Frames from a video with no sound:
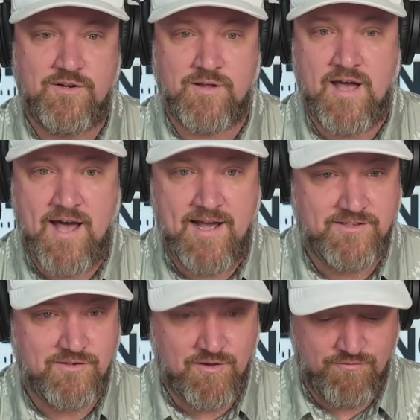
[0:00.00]
the guy
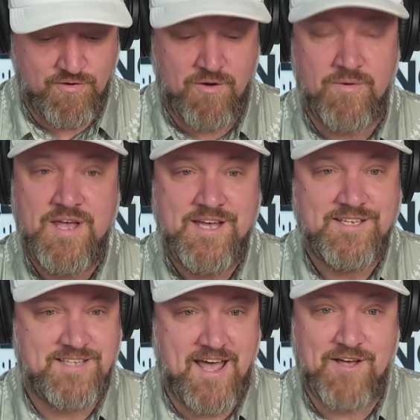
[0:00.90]
answering the phone,
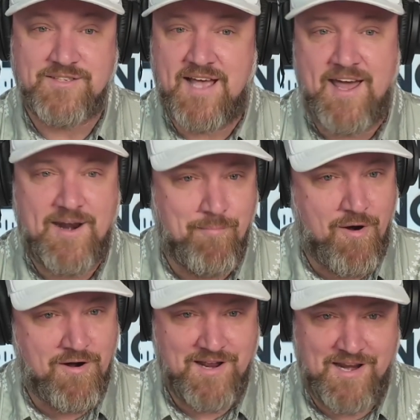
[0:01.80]
sales, and I'm
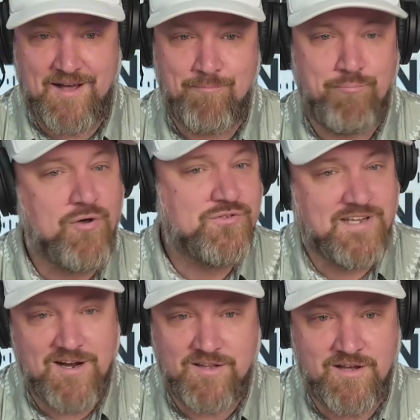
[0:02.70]
marketing. I'm posting
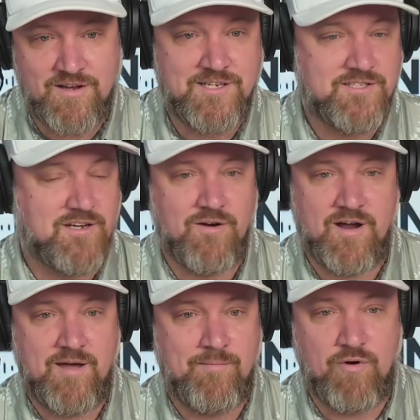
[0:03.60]
everything on
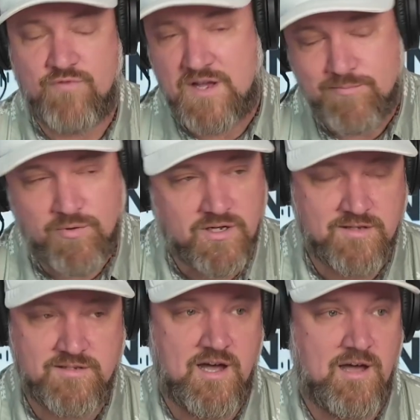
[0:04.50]
Instagram or Facebook at the
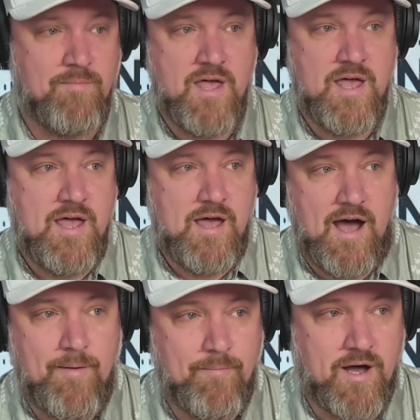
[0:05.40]
time.
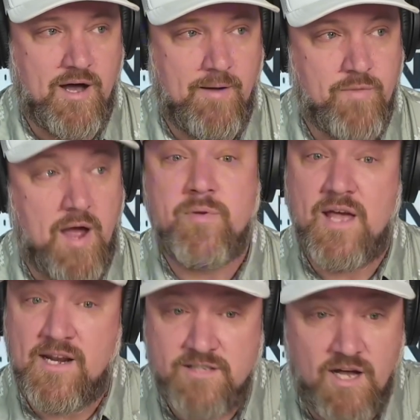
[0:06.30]
I'm
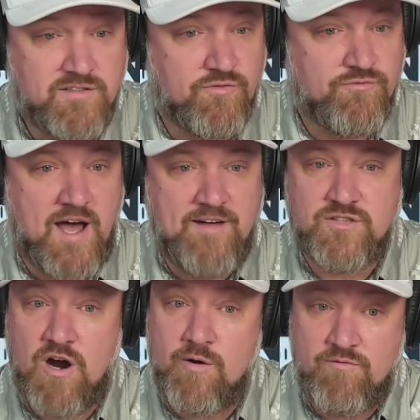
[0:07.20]
getting tons of
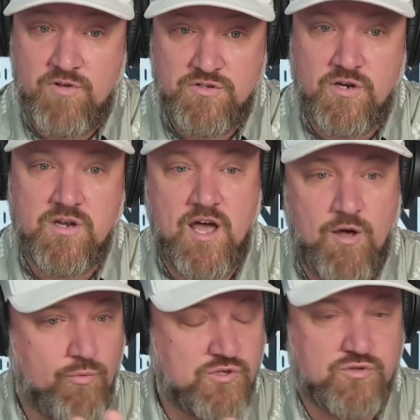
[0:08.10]
5-star reviews on
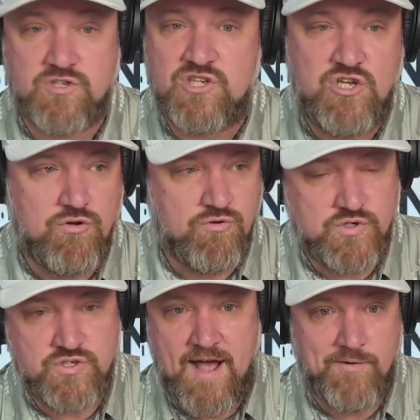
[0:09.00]
Yelp, which was
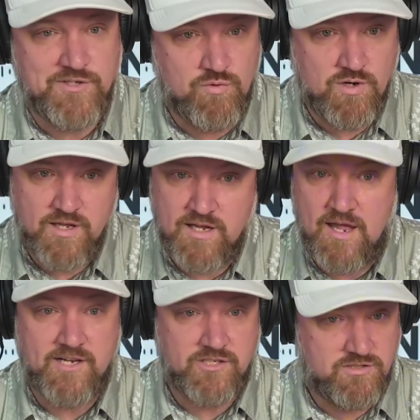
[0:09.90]
huge. That was really
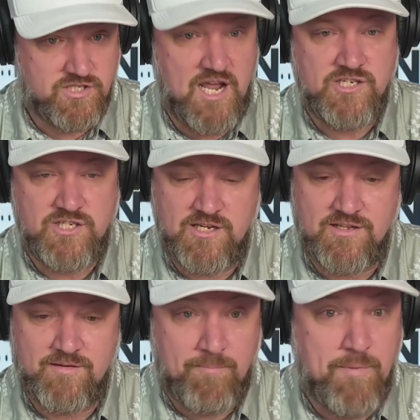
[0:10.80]
like changing.
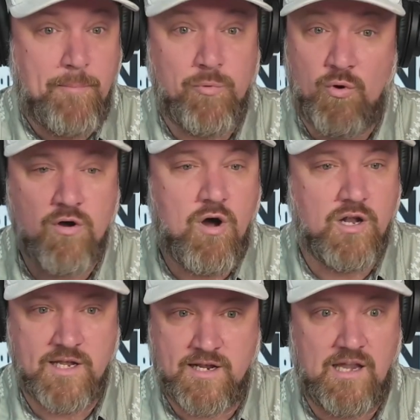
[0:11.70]
Like, people were
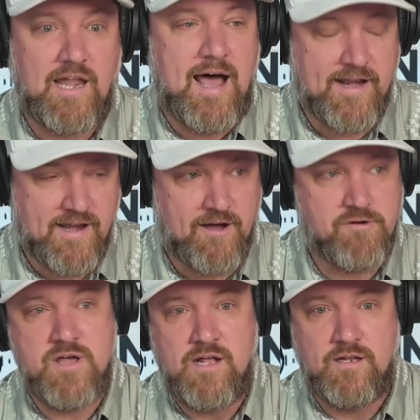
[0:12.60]
calling a lot now.
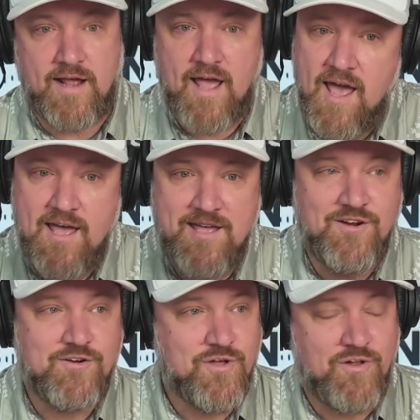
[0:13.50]
Like, hey,
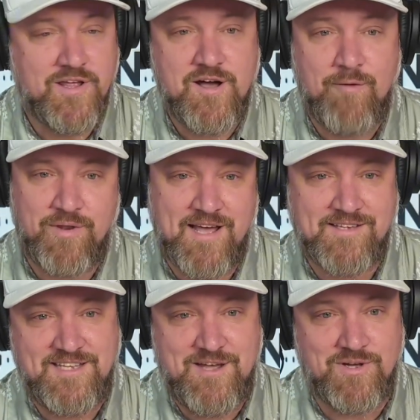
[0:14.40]
you're the only company I
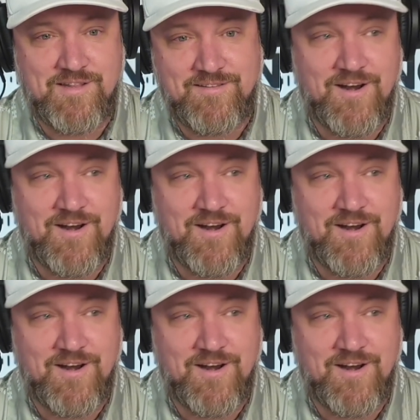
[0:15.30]
see with